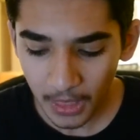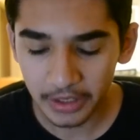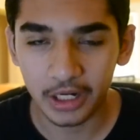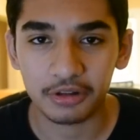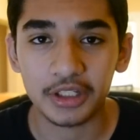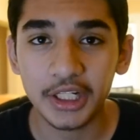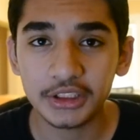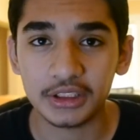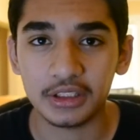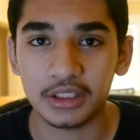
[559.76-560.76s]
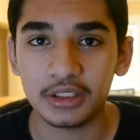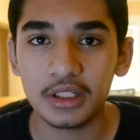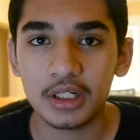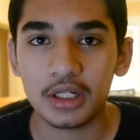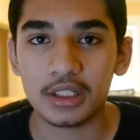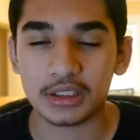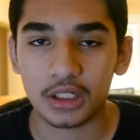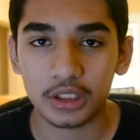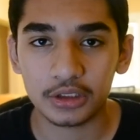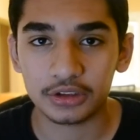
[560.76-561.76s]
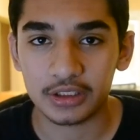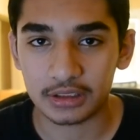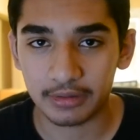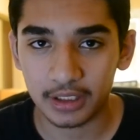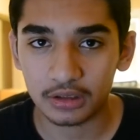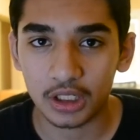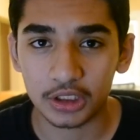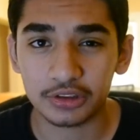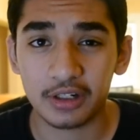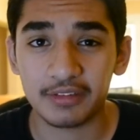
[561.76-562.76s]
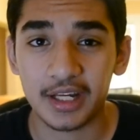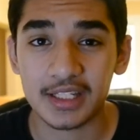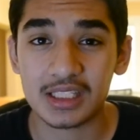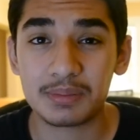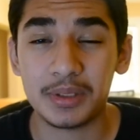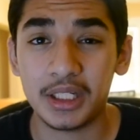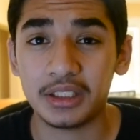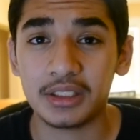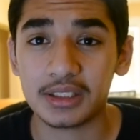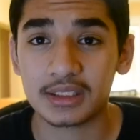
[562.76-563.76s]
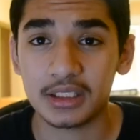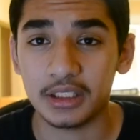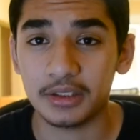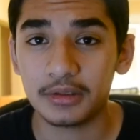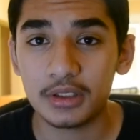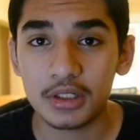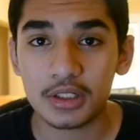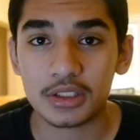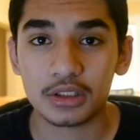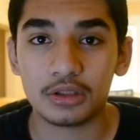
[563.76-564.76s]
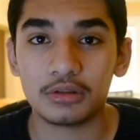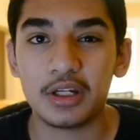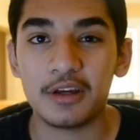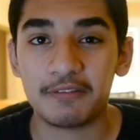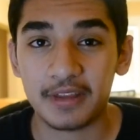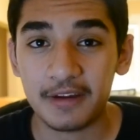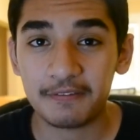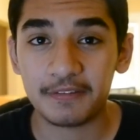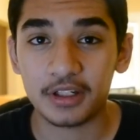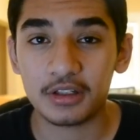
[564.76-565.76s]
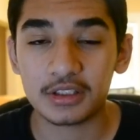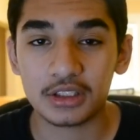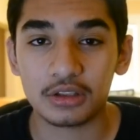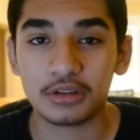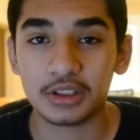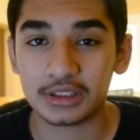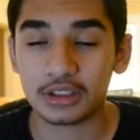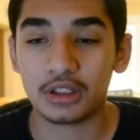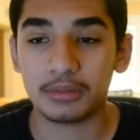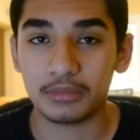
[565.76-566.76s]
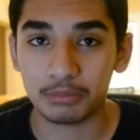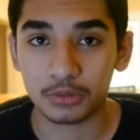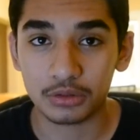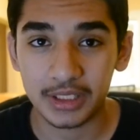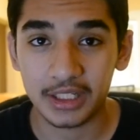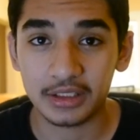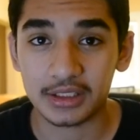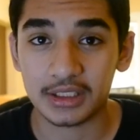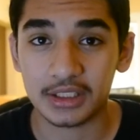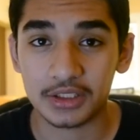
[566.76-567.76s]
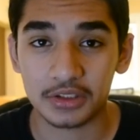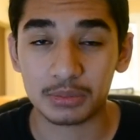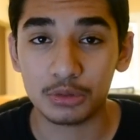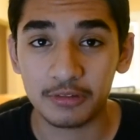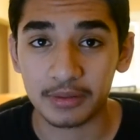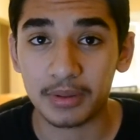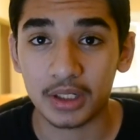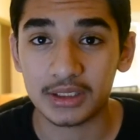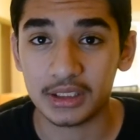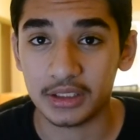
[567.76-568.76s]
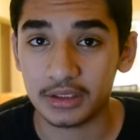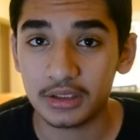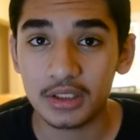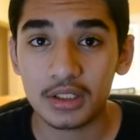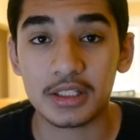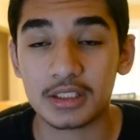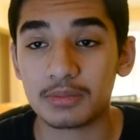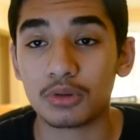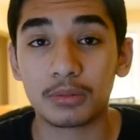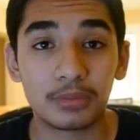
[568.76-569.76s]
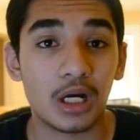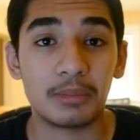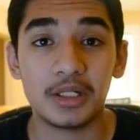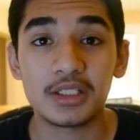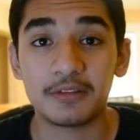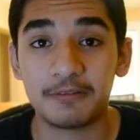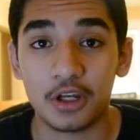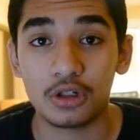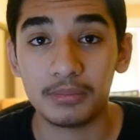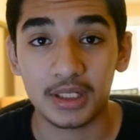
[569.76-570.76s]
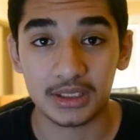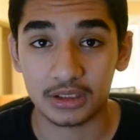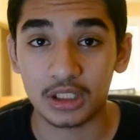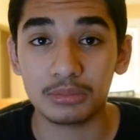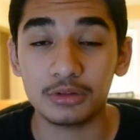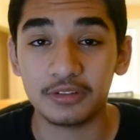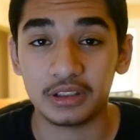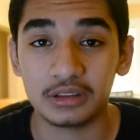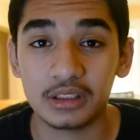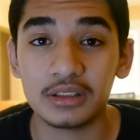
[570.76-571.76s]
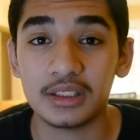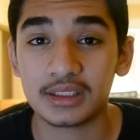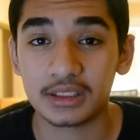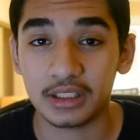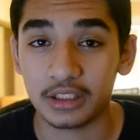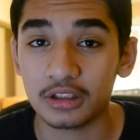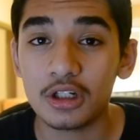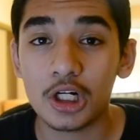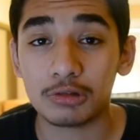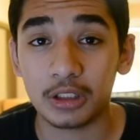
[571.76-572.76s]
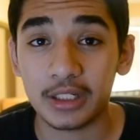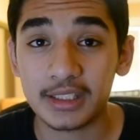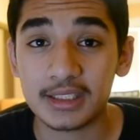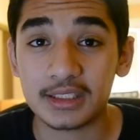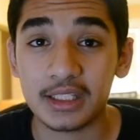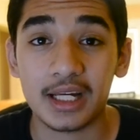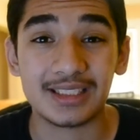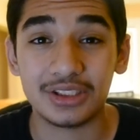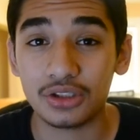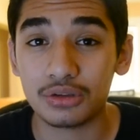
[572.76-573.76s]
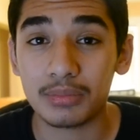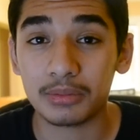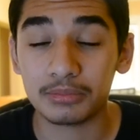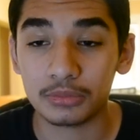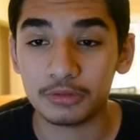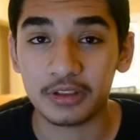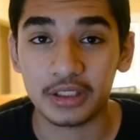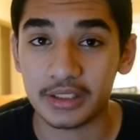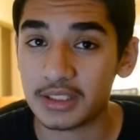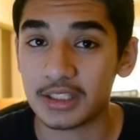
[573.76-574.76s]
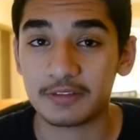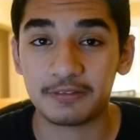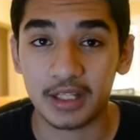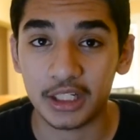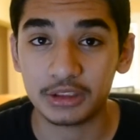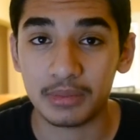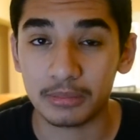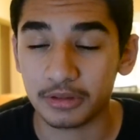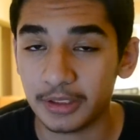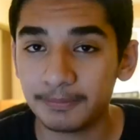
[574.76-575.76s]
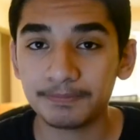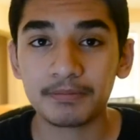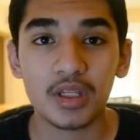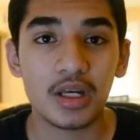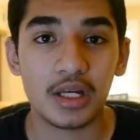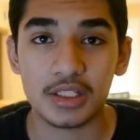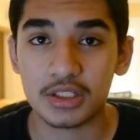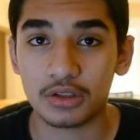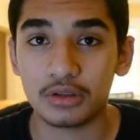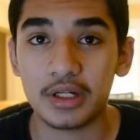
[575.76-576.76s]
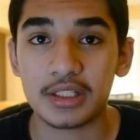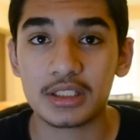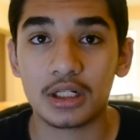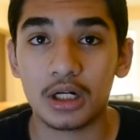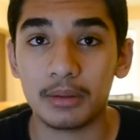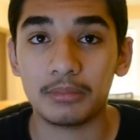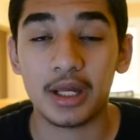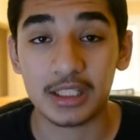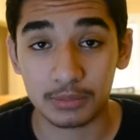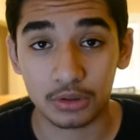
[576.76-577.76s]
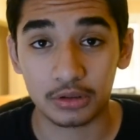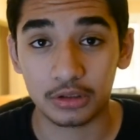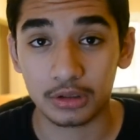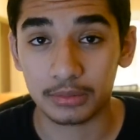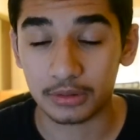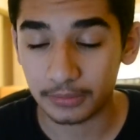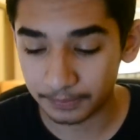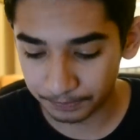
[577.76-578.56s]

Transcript: Now, an H D D is a hard is a regular hard drive that has spinning disks in it. So if that fit, so there's um, rotating disks in it, so there's moving parts in it. It's more prominent to fail because there are moving disks in there. Well, an S S D has no moving disks; it's flash memory, and so it's um it's more durable.